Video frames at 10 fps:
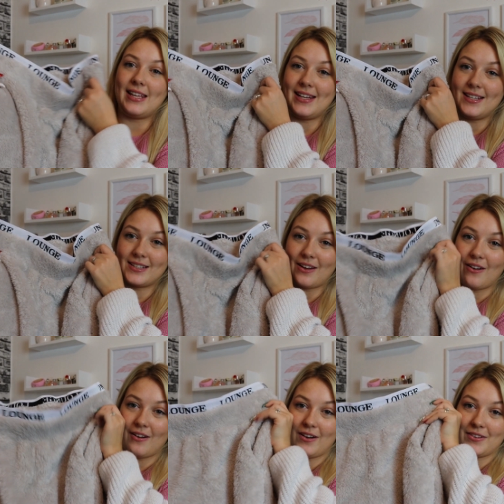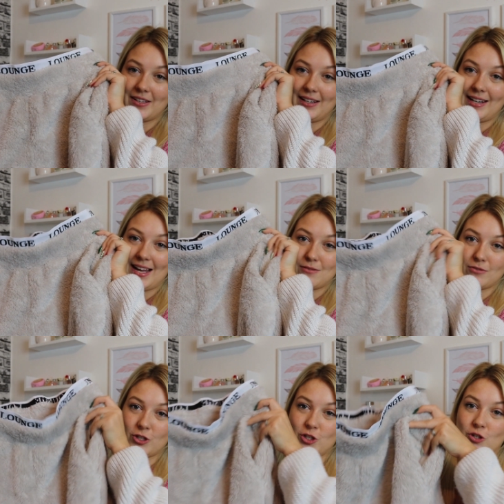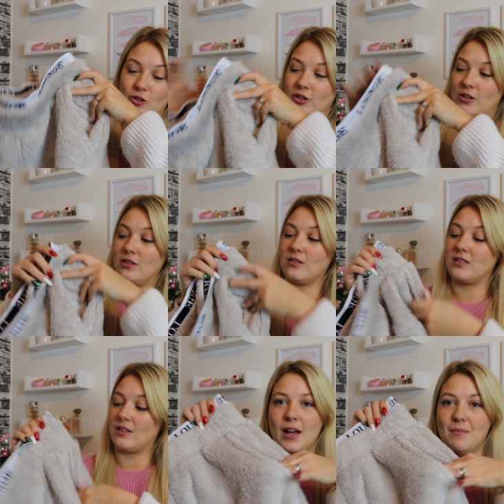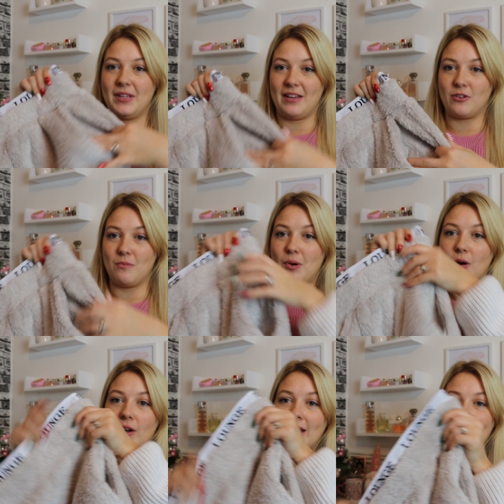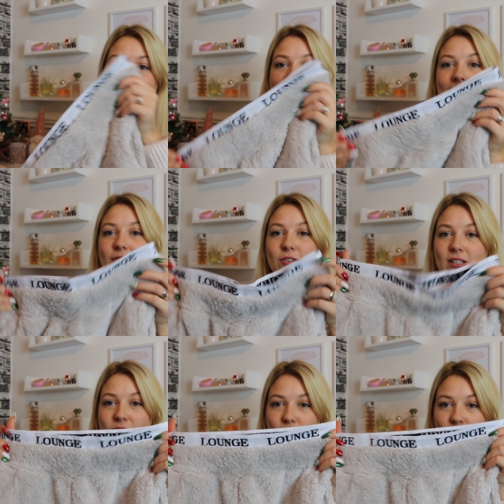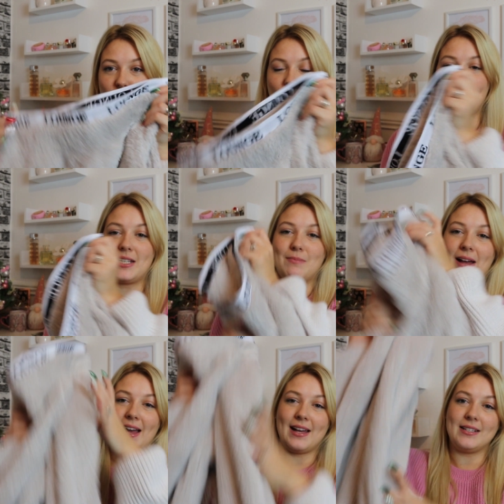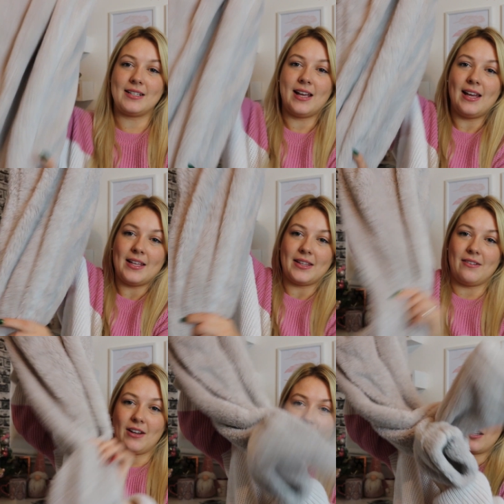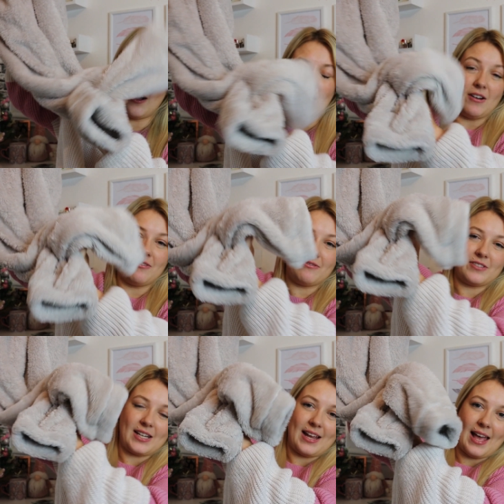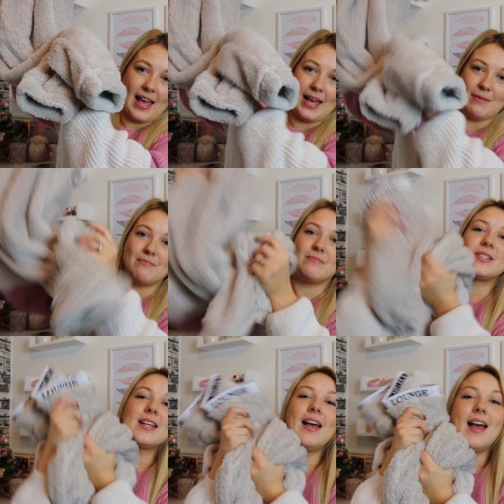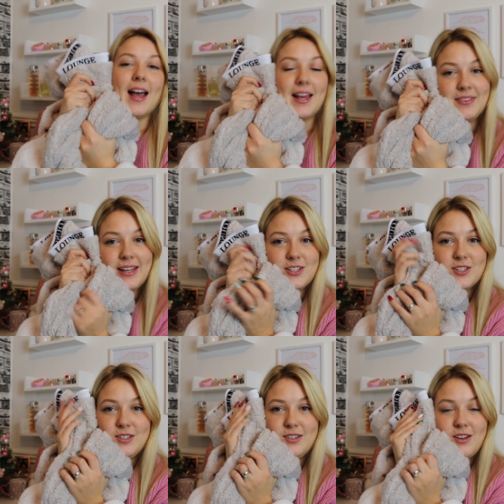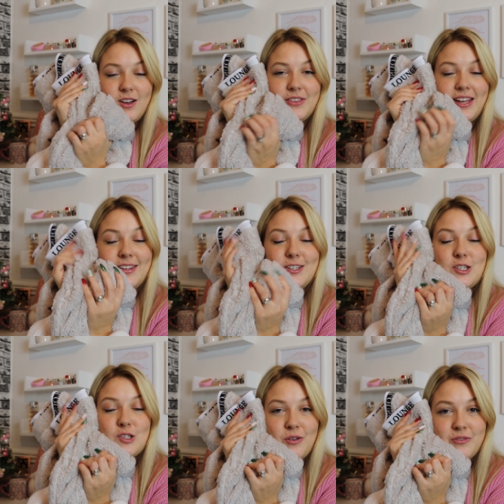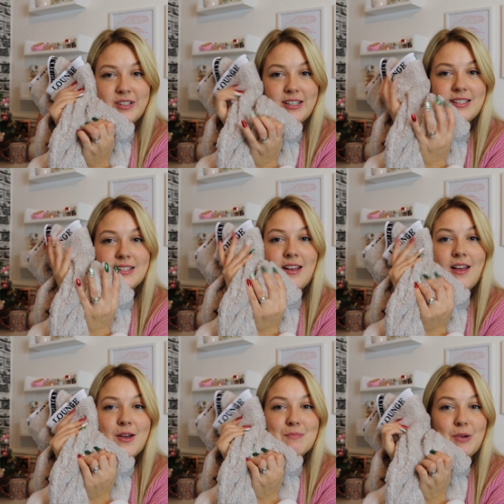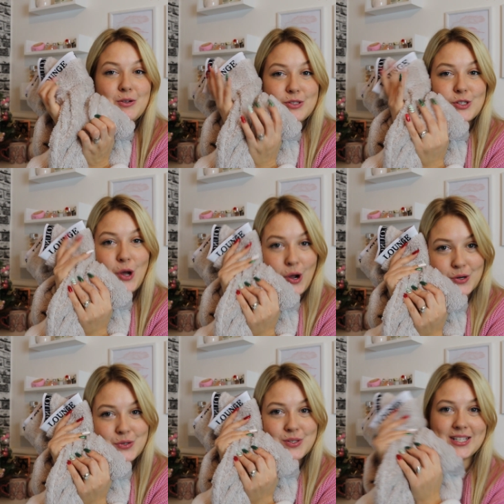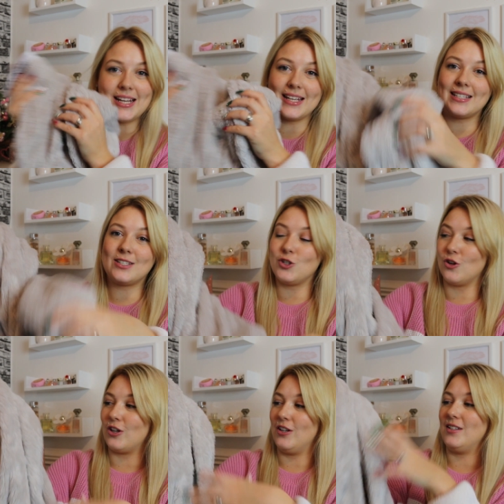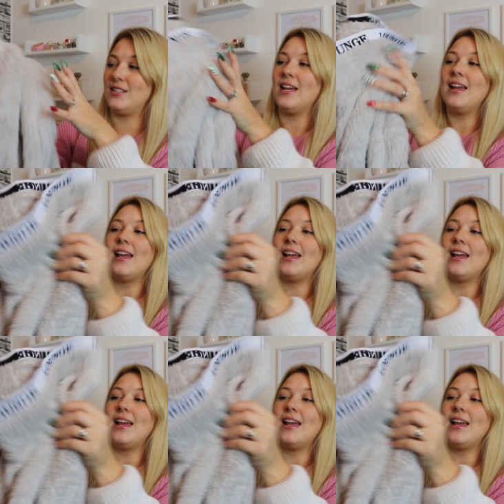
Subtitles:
these are the Lounge joggers, but they've got pockets, they've got this gorgeous waistband, they're like cuffed hems, and they're the softest, most coziest joggers